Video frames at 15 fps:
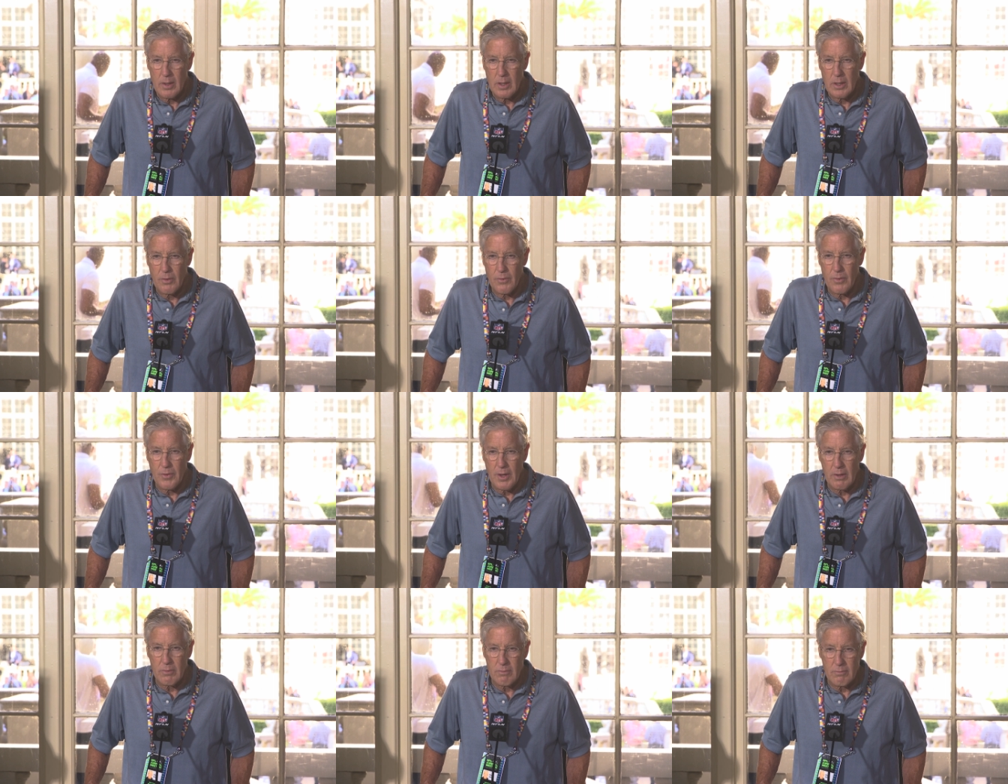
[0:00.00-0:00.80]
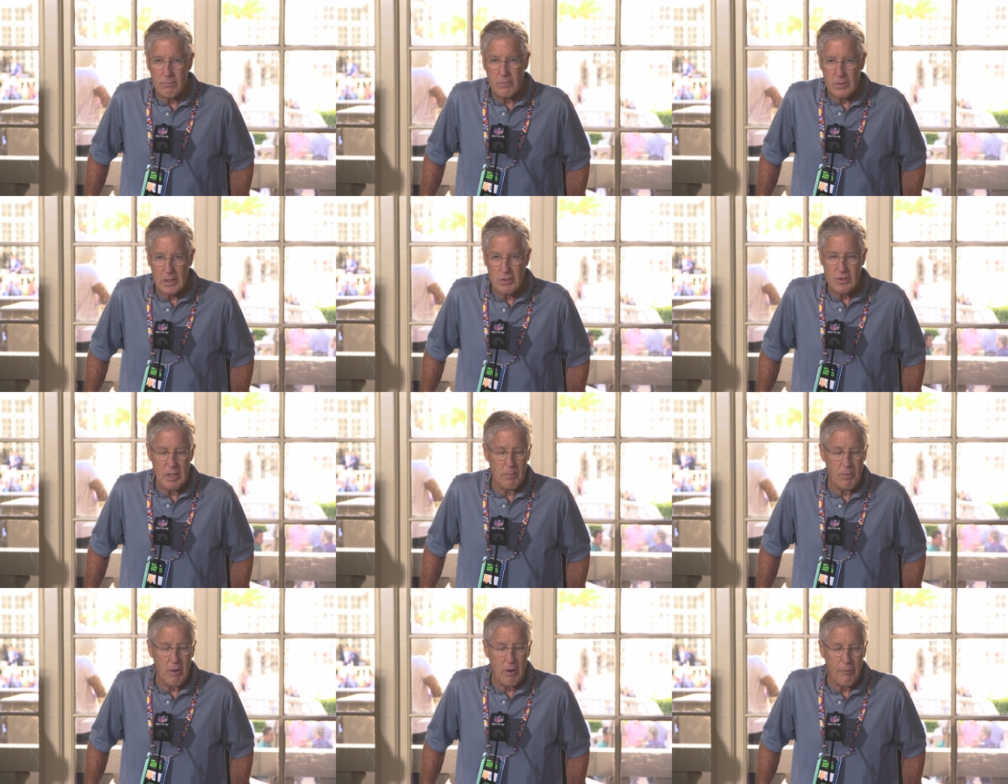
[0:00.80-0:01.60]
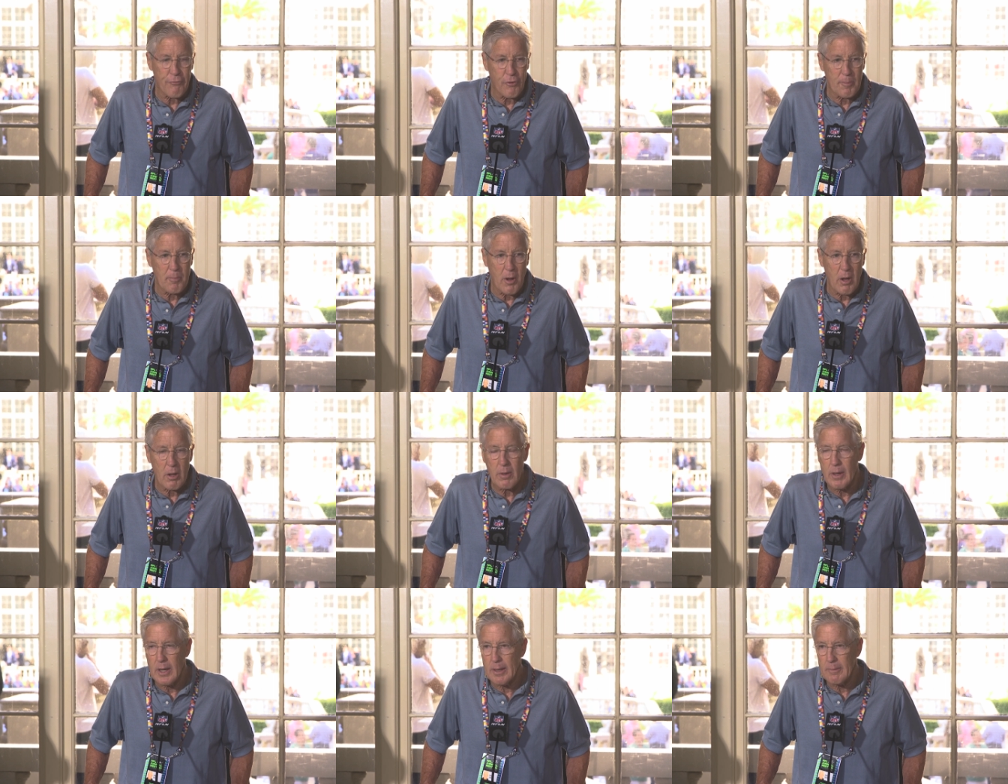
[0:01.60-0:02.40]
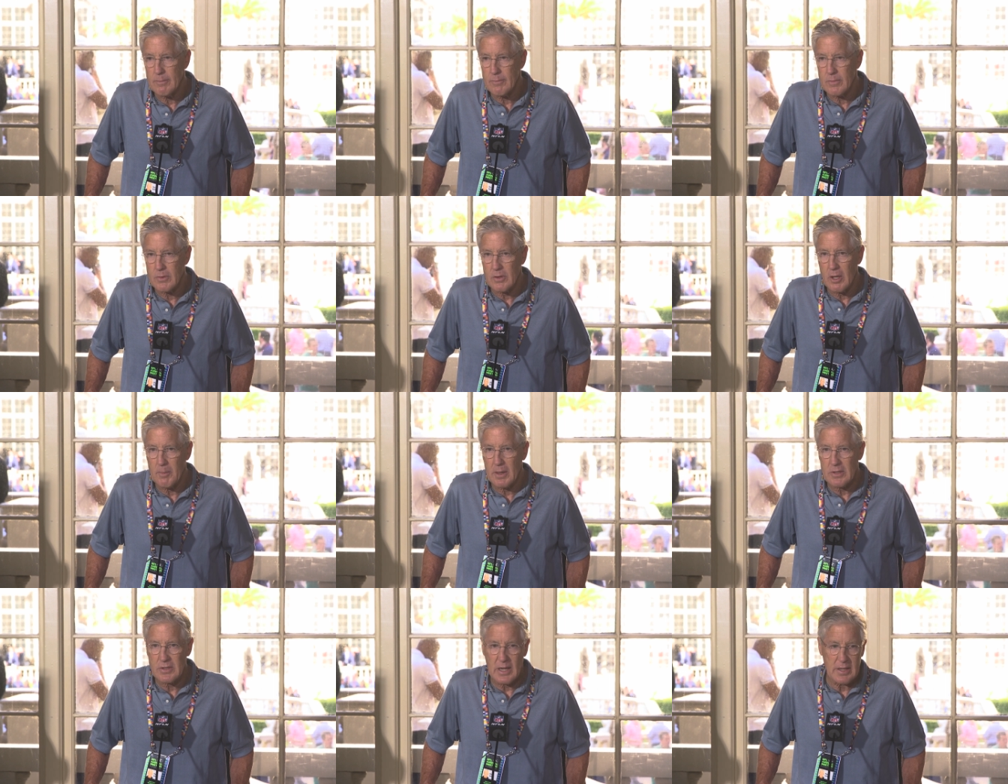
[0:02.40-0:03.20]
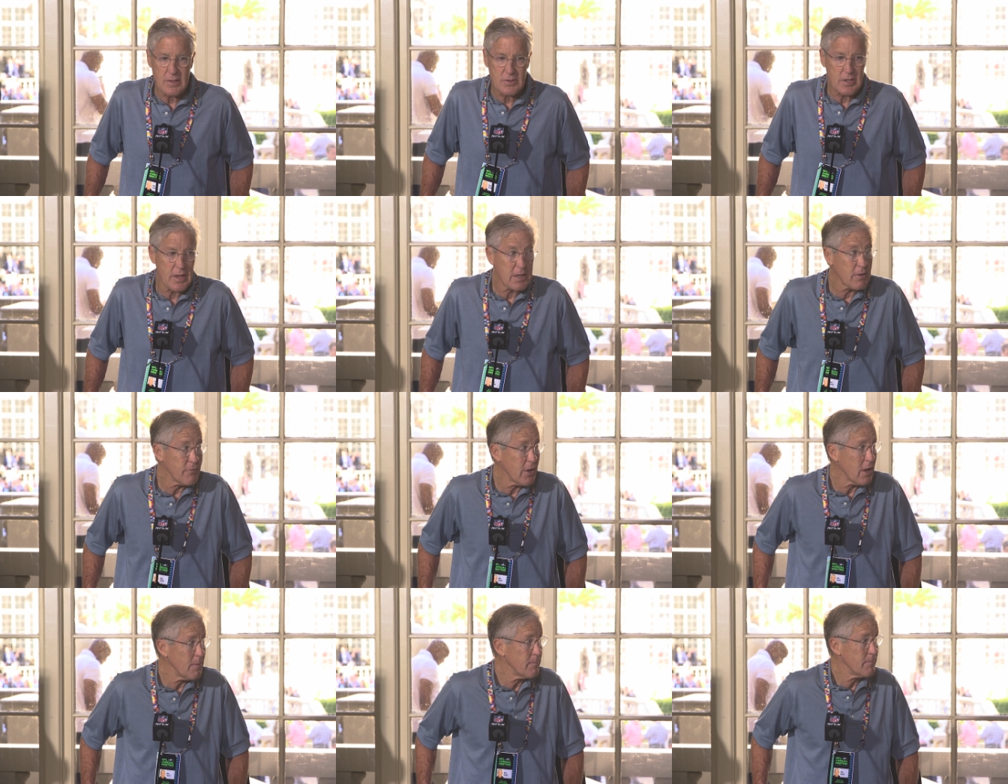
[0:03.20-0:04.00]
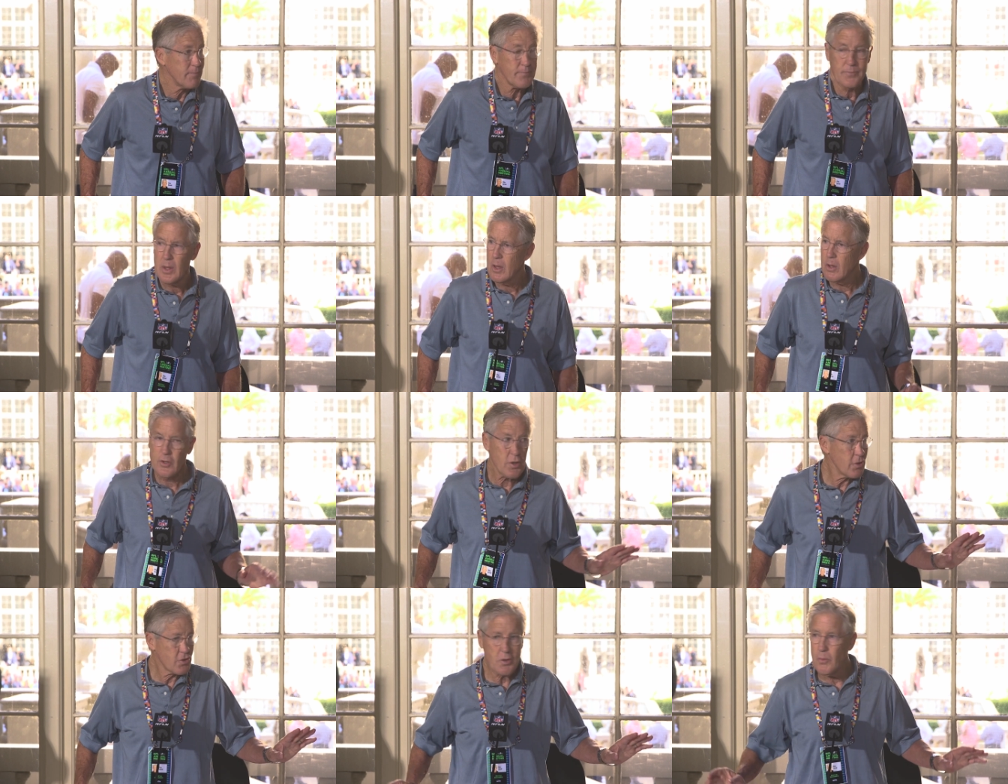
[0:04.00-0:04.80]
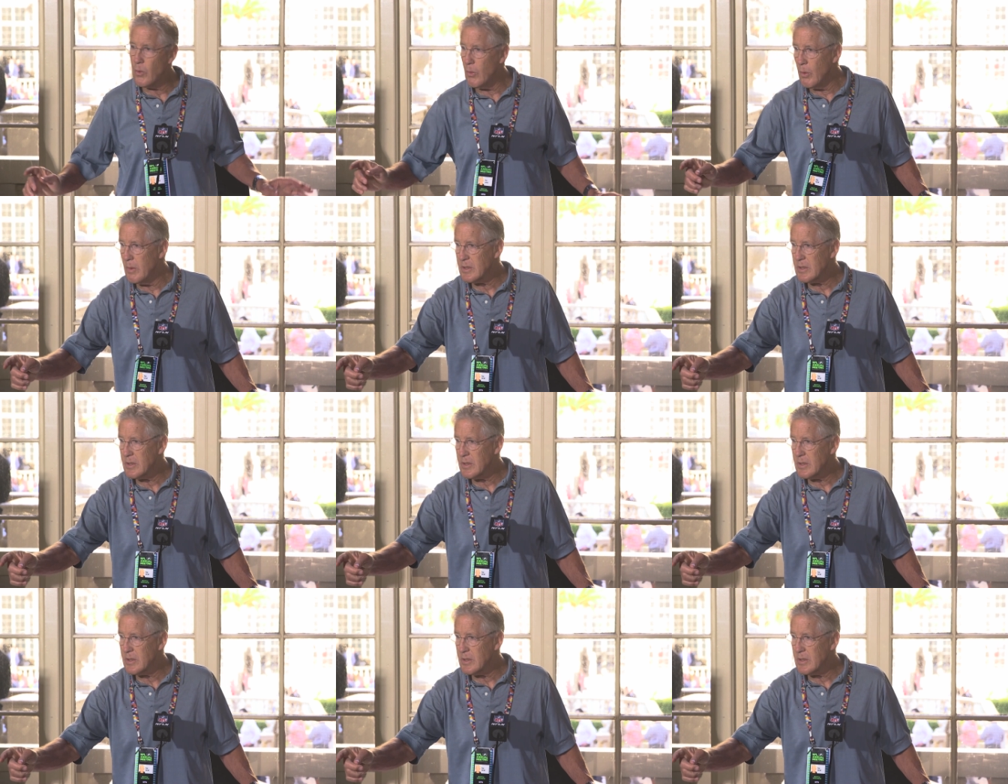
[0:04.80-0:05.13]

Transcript: you know, they'll teach them our football. Um, it's going to be exciting to see that develop. Are you receiving?